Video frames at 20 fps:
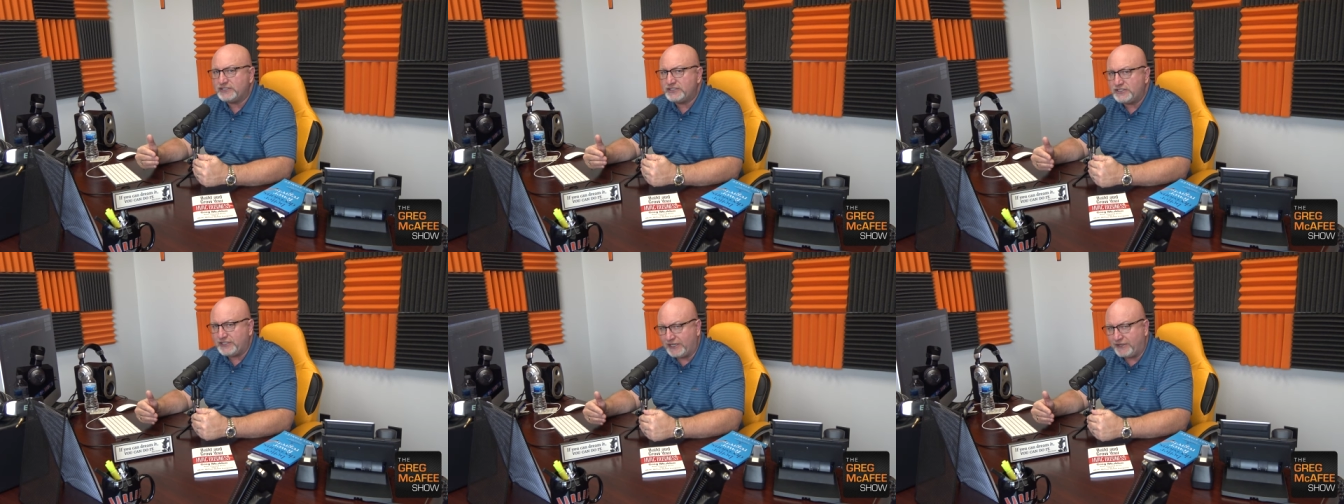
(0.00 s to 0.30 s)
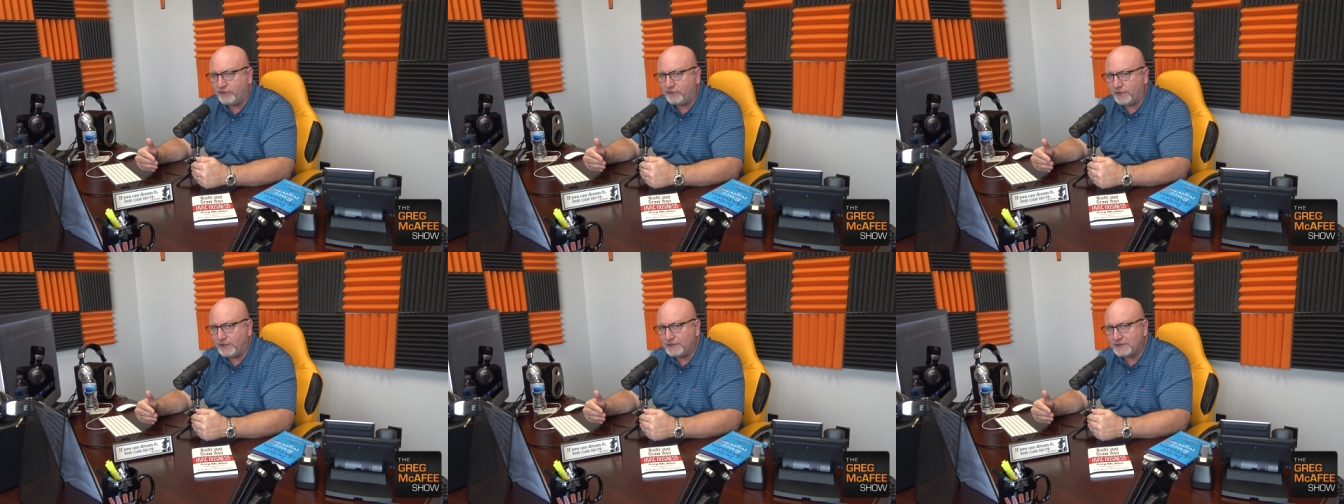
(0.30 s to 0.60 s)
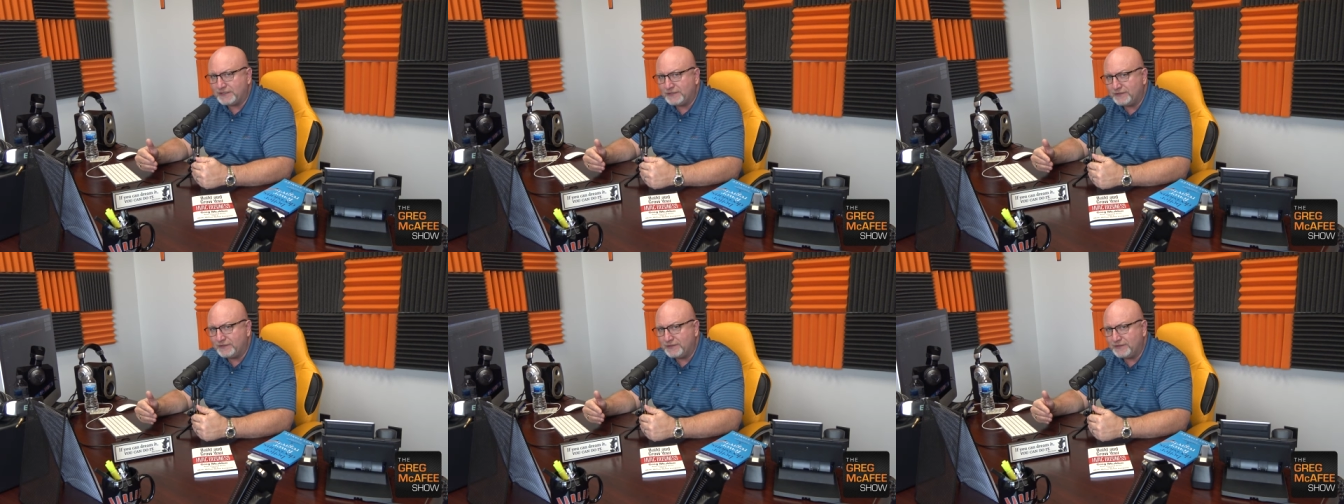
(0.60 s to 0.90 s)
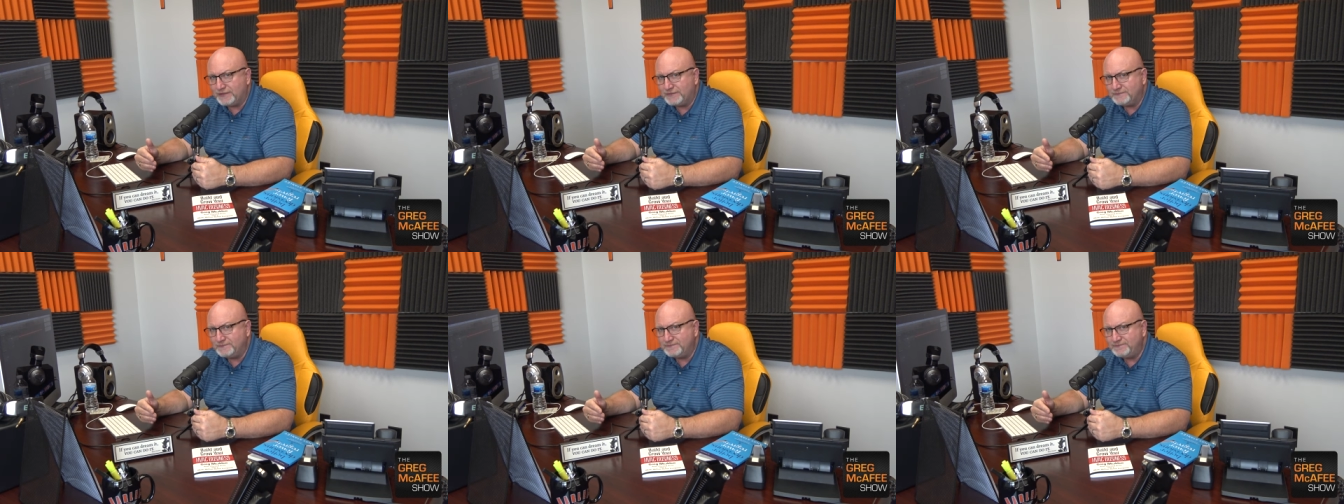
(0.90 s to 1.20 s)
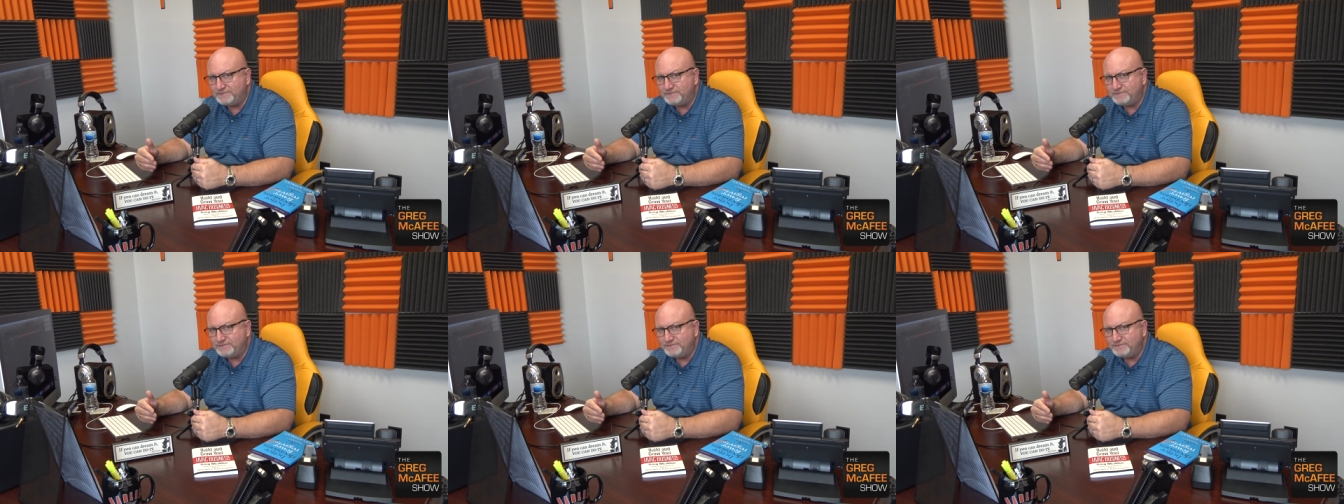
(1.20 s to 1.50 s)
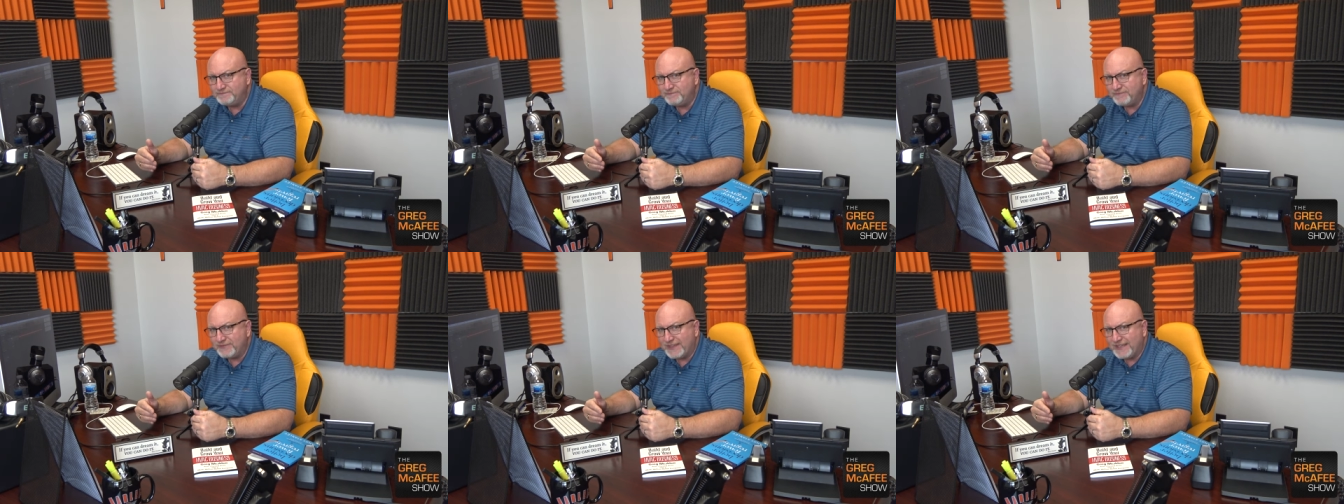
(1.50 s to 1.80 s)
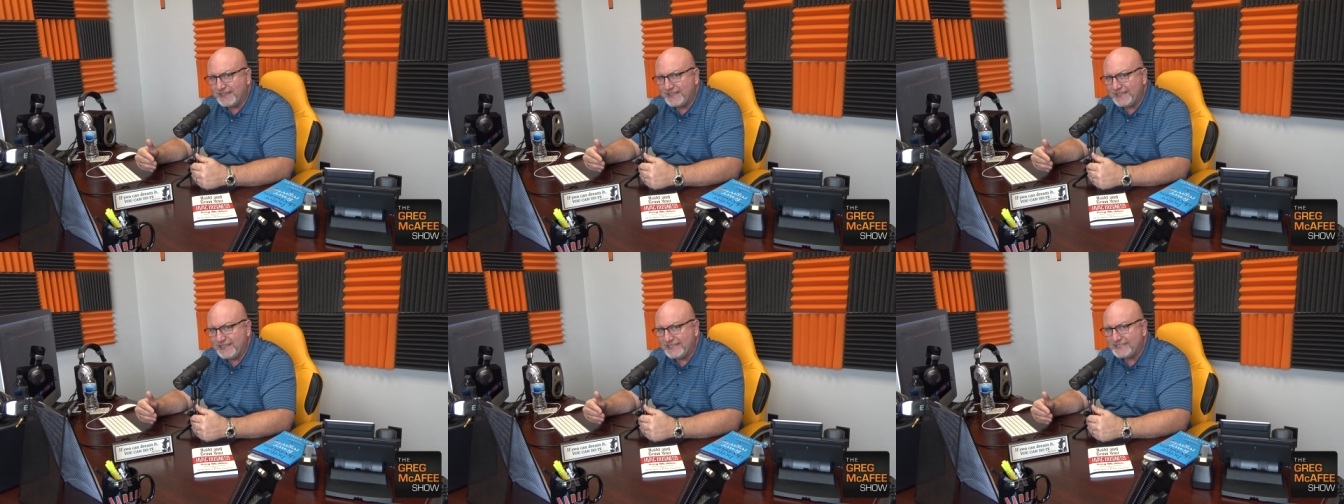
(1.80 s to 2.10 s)
secret.
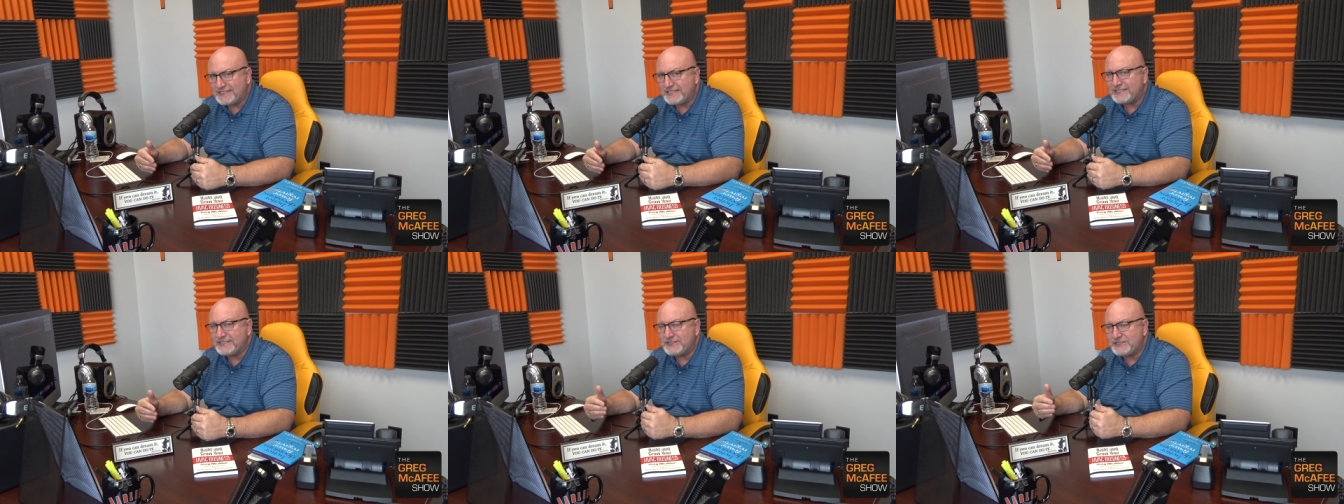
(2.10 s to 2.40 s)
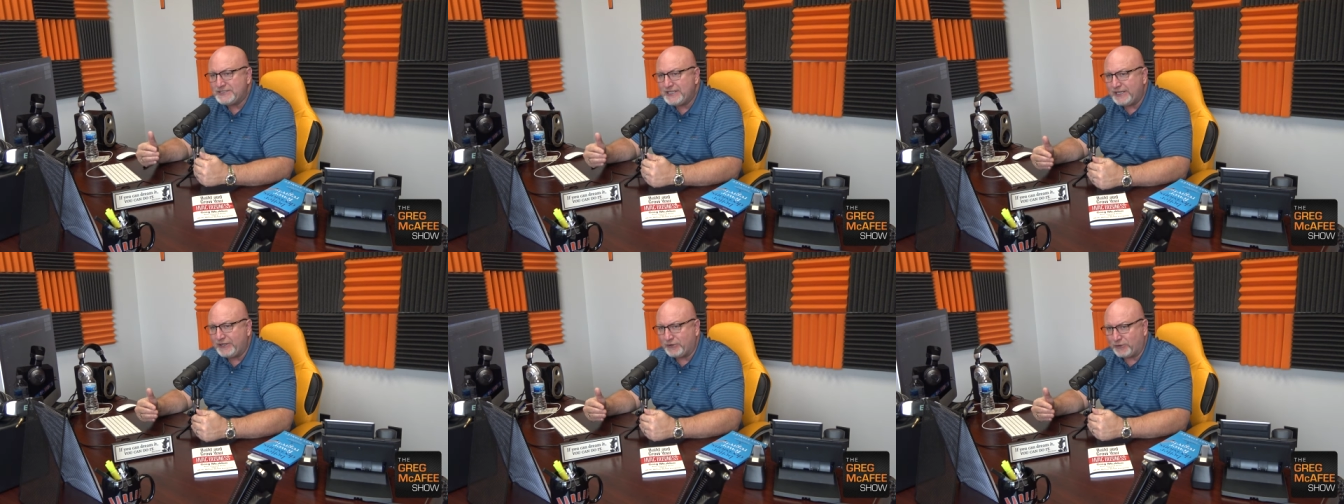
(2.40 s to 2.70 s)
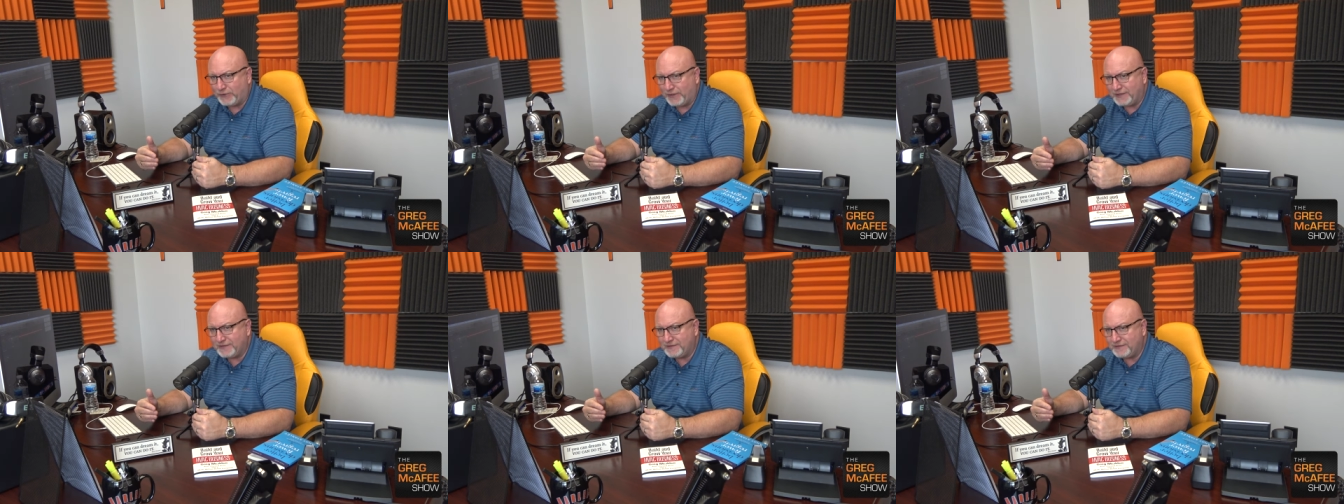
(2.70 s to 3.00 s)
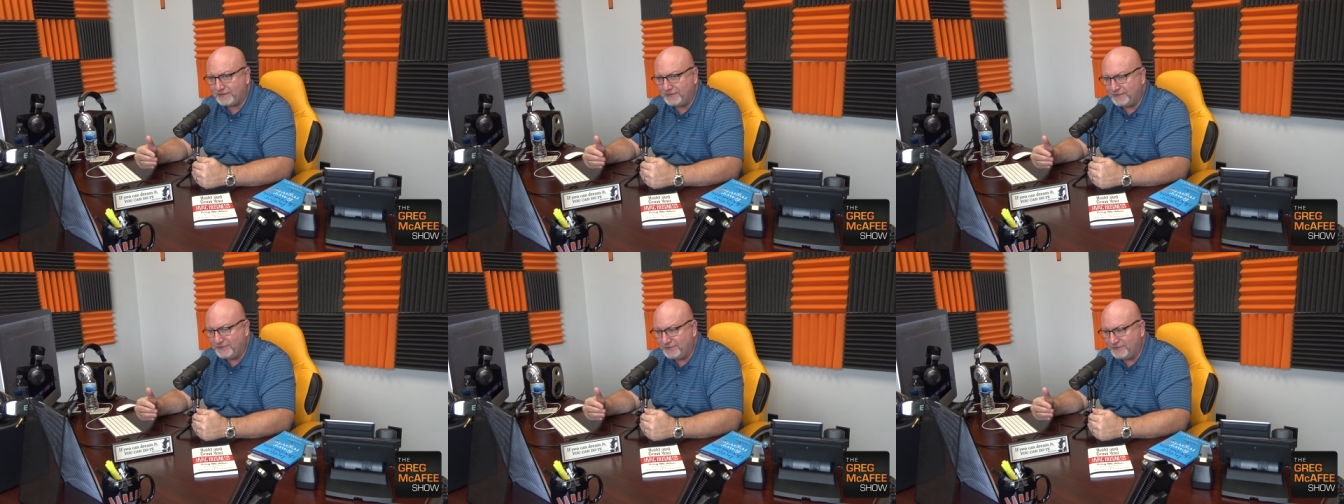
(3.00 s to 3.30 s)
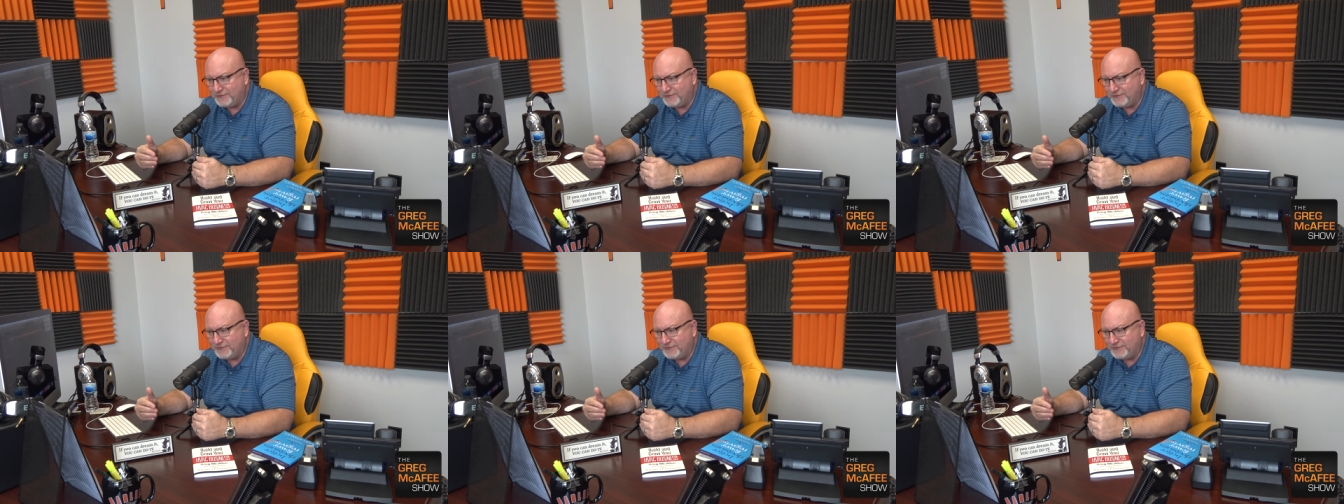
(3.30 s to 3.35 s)
It's a secret